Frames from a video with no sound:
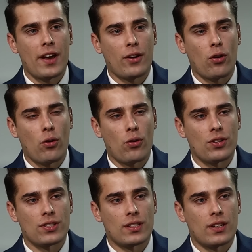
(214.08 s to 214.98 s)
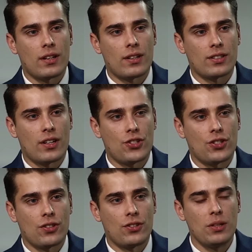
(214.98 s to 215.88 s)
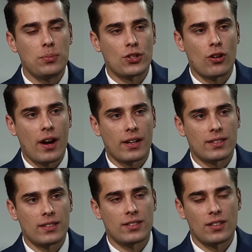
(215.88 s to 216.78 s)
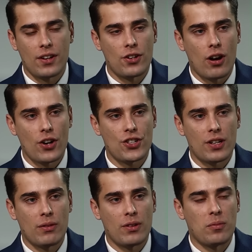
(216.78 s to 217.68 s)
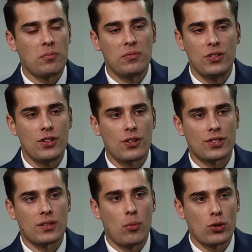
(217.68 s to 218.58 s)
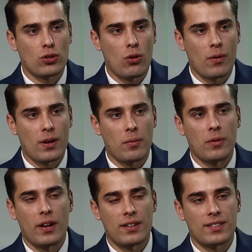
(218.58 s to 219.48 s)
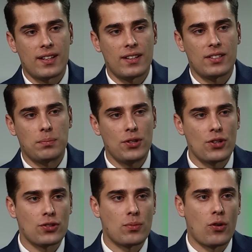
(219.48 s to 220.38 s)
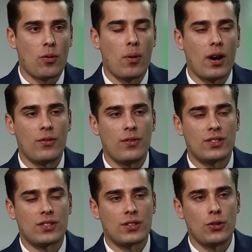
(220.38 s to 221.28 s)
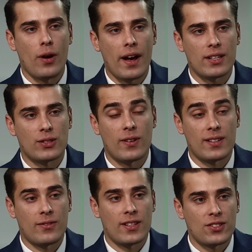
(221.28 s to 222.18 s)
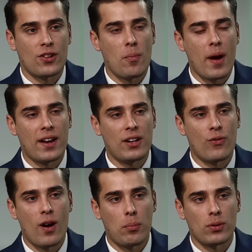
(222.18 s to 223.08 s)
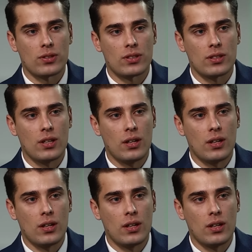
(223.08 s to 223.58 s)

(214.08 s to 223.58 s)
take on the such deep strikes inside Russia, even near the Moscow and Saint Petersburg, but with the U.S. Western-made weapons?